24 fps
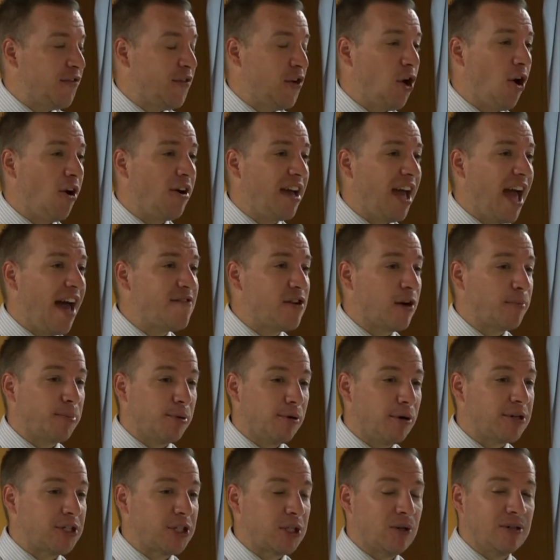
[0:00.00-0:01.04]
if you already have your
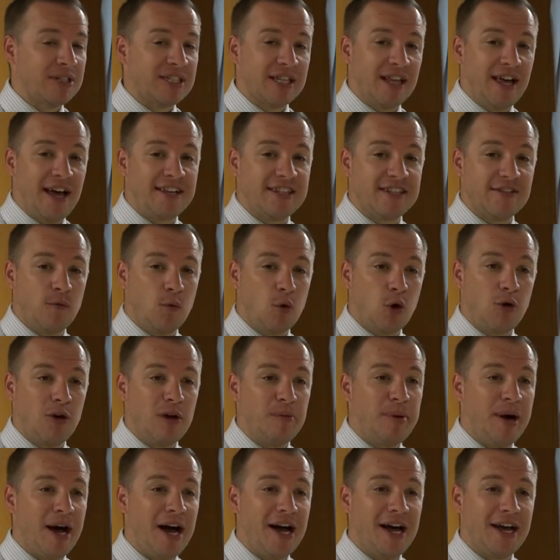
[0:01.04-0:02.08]
personal slice of worry
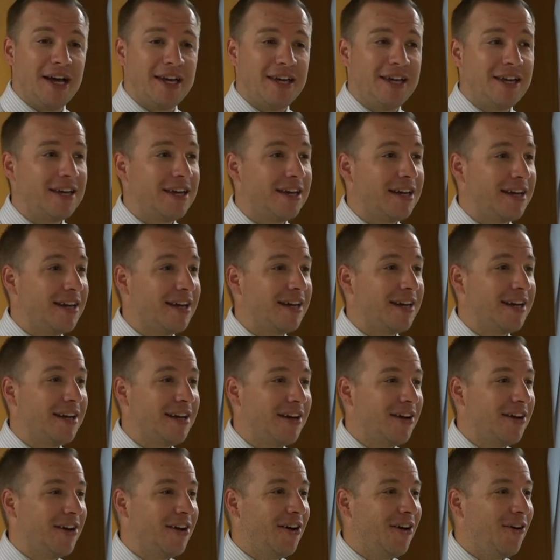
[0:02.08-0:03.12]
pie, yeah.
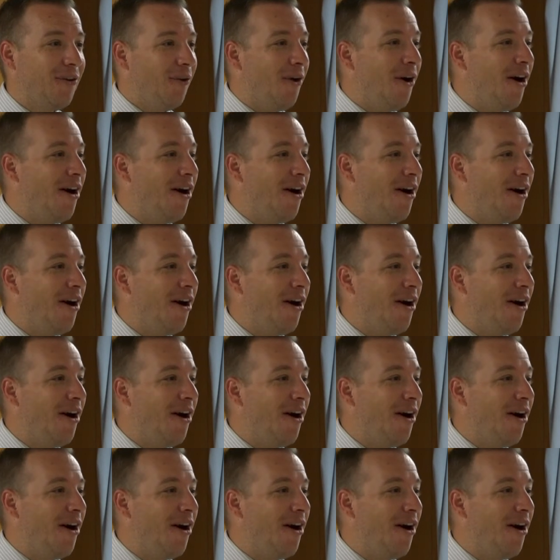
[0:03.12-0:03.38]
Well,